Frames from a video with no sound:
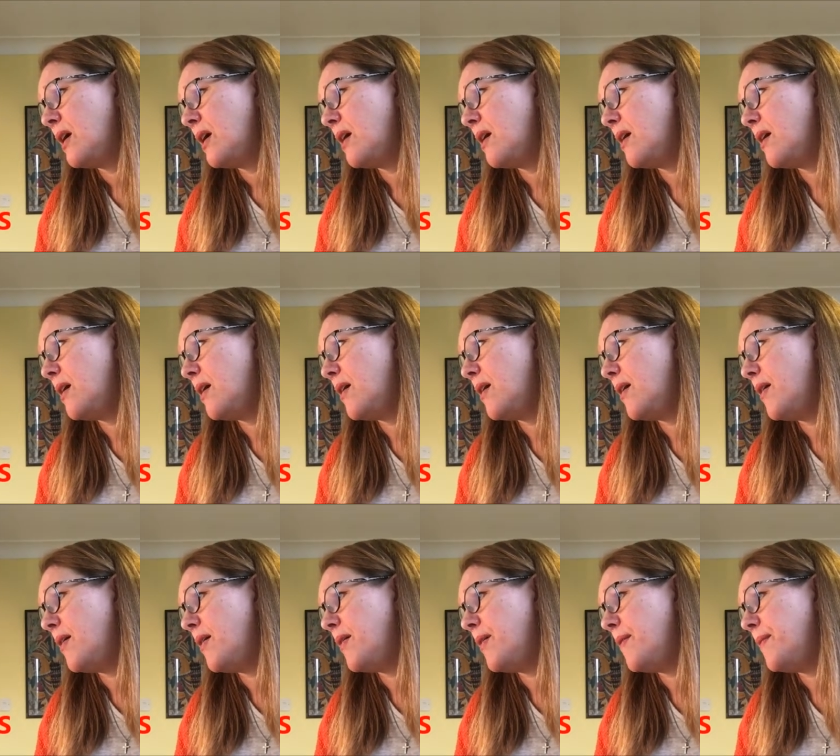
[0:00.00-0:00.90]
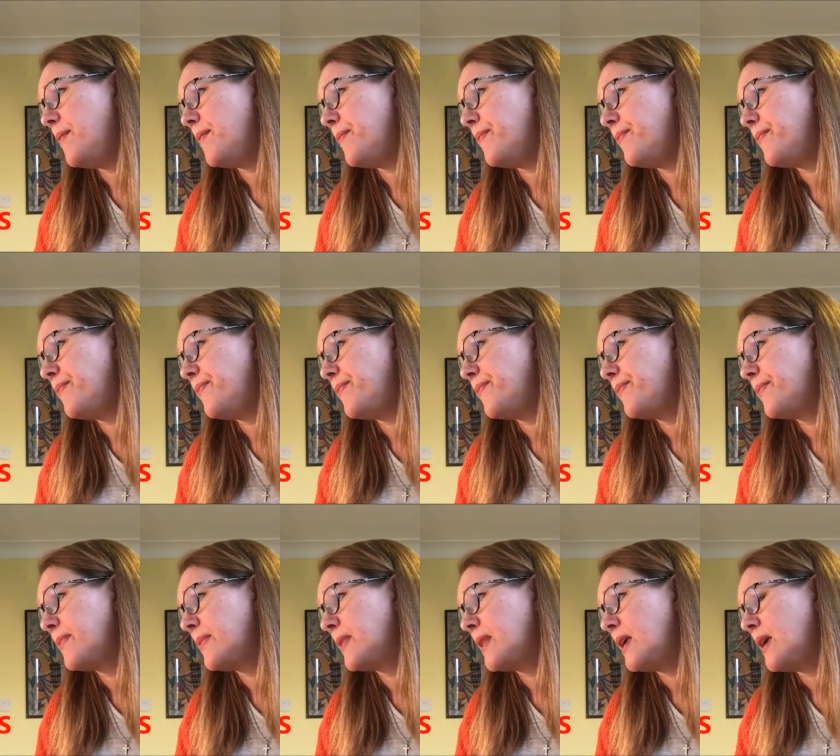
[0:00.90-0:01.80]
um,
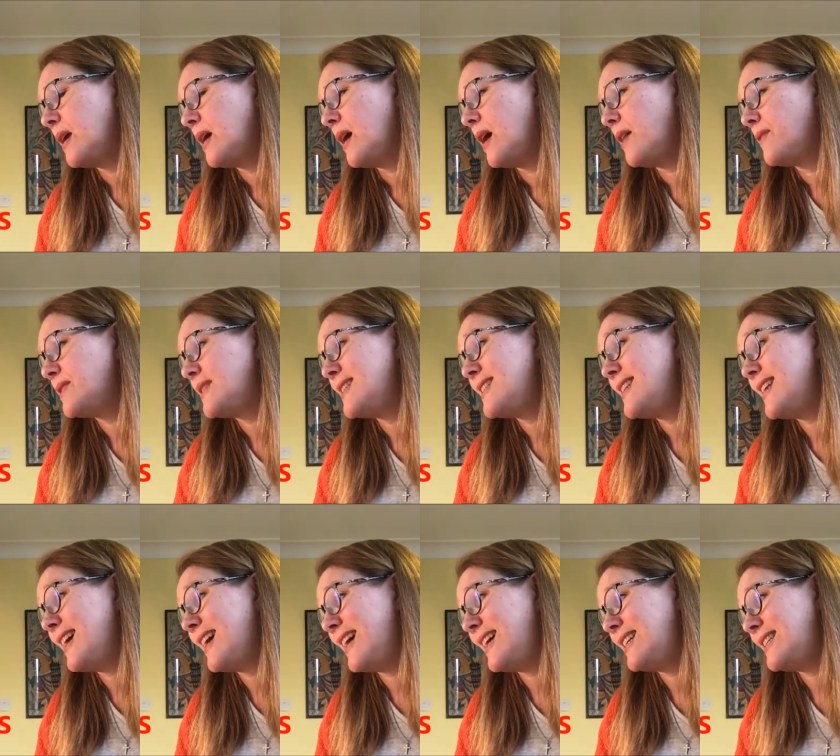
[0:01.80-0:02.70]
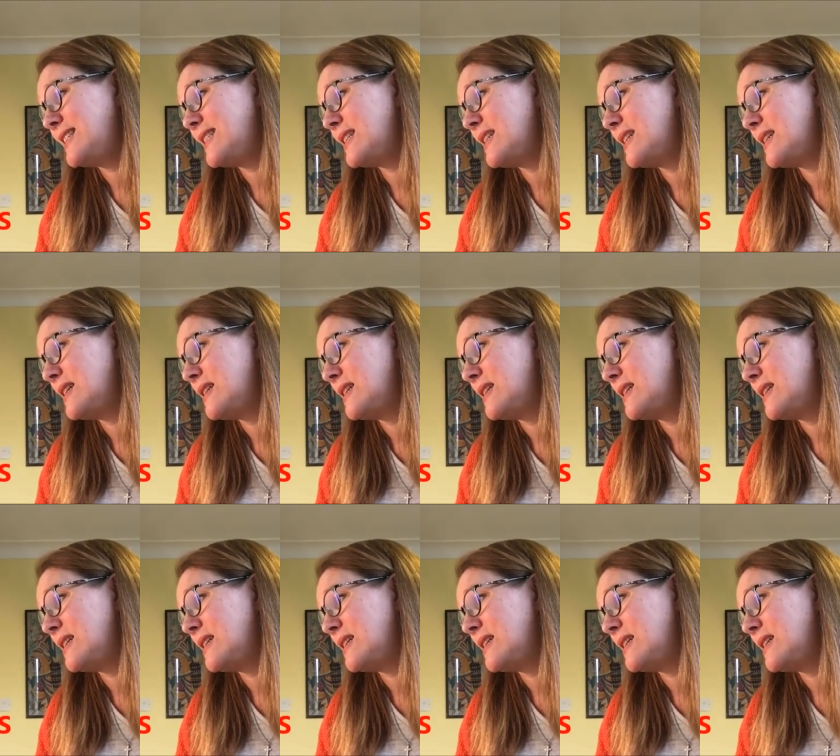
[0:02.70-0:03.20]
after night,